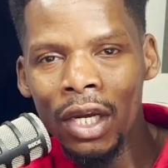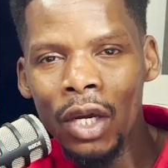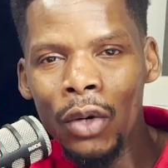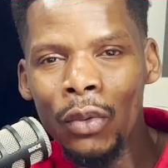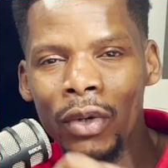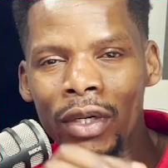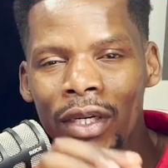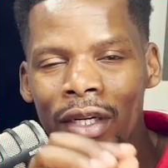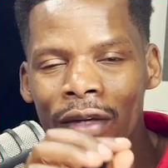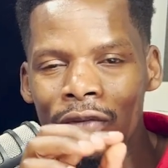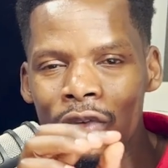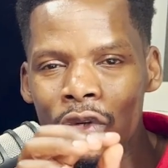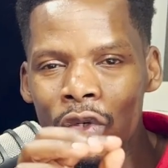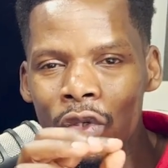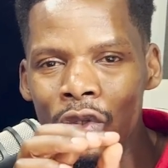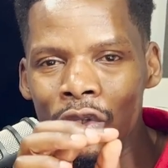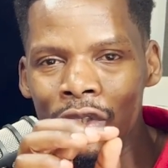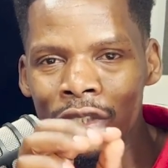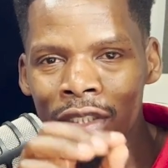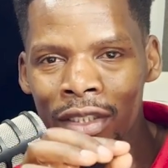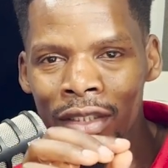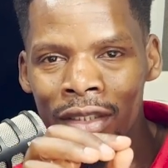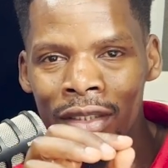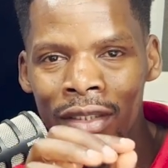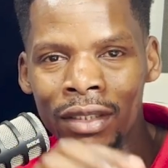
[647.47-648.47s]
What have you
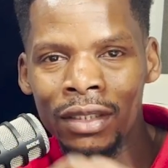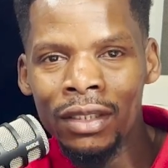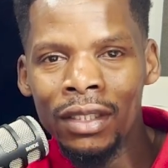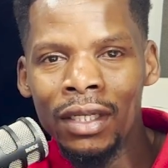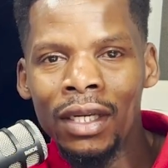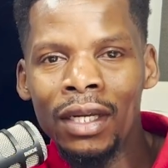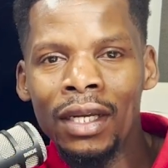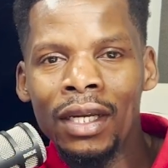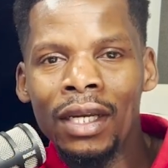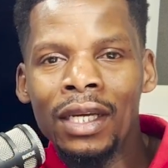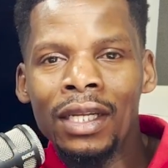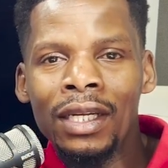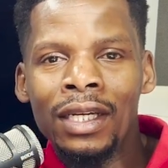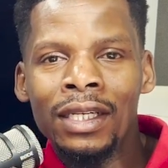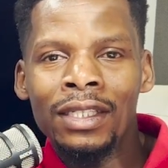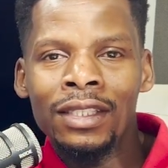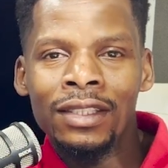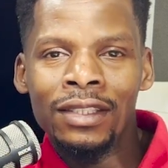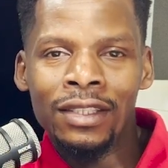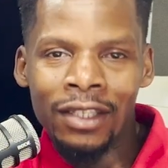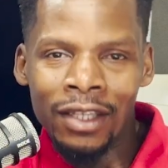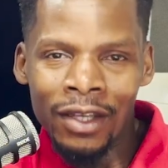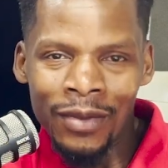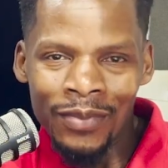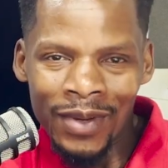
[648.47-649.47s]
noticed that
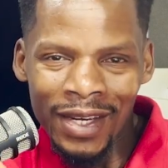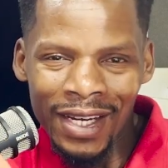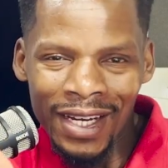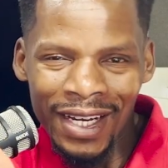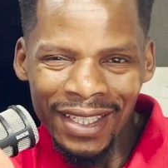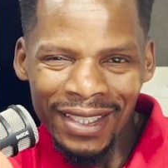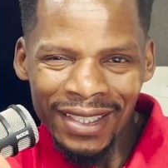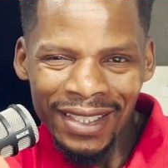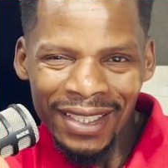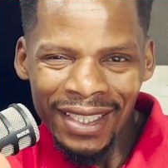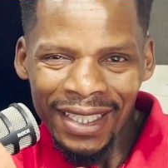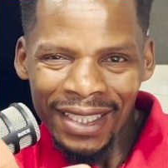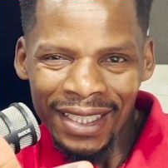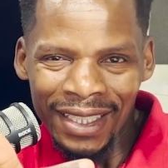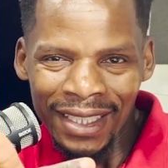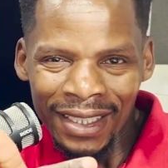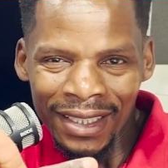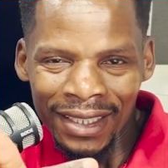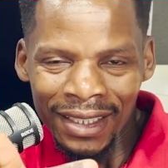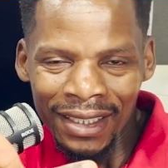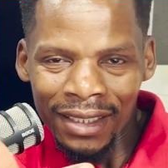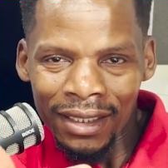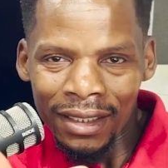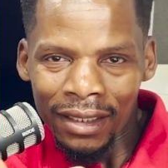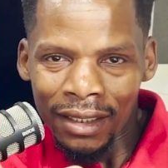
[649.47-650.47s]
is keeping us at
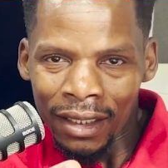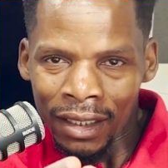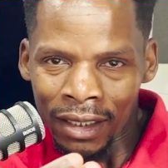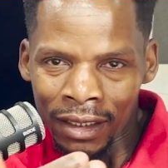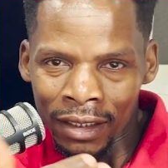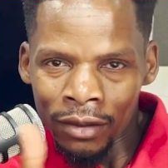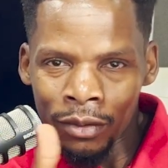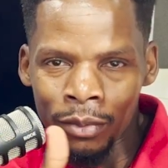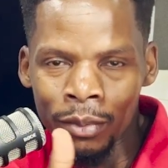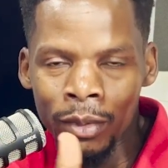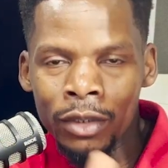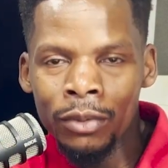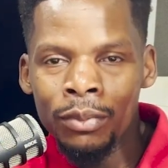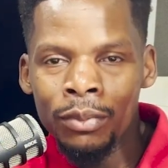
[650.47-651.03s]
least a little bit